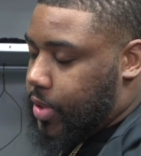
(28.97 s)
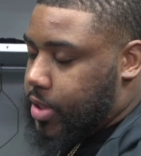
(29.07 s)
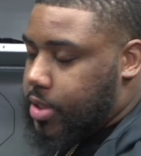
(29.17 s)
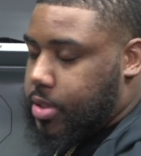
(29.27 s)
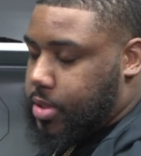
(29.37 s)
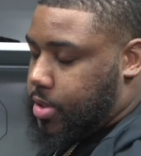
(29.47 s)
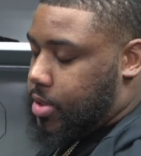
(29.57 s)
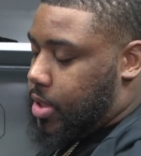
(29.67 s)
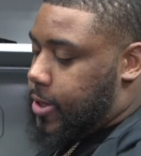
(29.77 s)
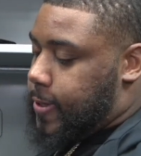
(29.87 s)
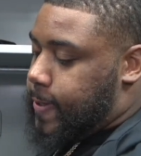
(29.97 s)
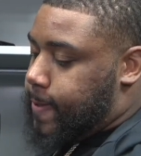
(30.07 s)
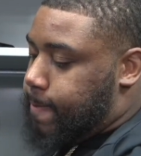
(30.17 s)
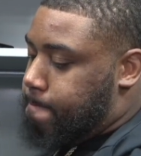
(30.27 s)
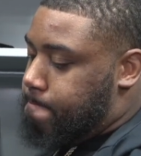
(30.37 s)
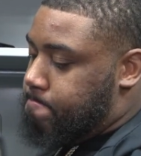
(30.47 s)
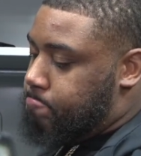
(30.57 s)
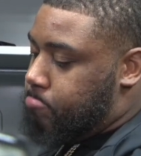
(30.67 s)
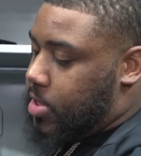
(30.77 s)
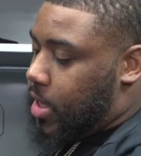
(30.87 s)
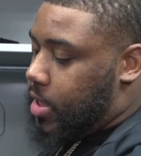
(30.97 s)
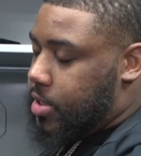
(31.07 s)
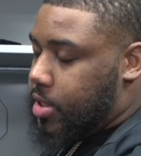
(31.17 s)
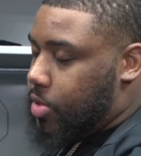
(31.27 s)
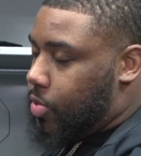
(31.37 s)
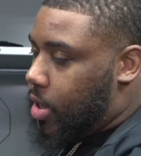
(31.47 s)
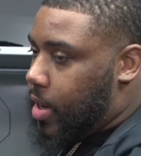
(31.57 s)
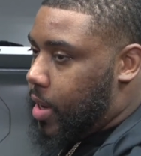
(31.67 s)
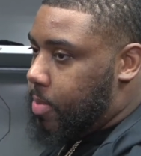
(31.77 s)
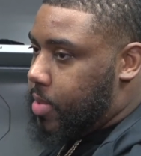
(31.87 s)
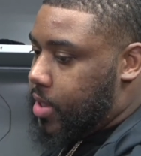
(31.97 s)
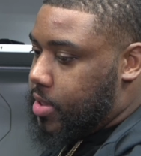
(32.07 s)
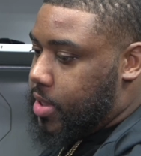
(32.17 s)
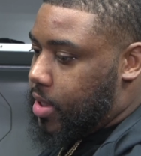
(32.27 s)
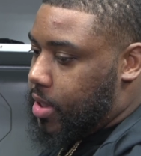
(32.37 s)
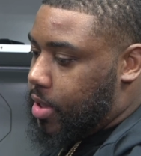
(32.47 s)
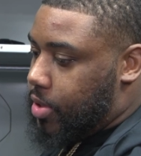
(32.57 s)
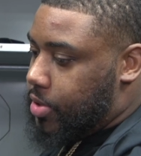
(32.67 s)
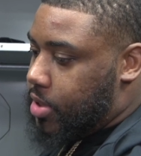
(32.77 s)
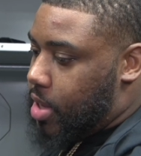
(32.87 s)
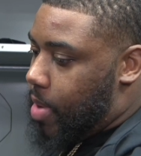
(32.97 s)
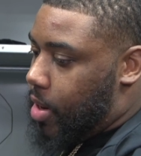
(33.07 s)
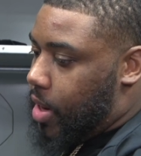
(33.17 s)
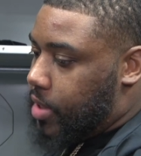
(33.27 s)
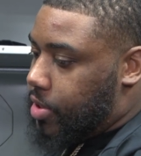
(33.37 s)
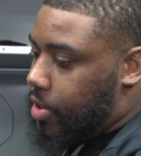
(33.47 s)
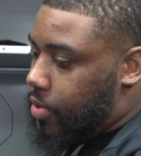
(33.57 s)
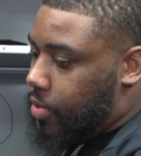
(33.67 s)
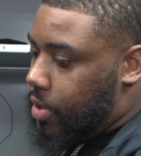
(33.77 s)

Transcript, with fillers: just stay consistent with our game plan. Stay, you know, just come out and execute.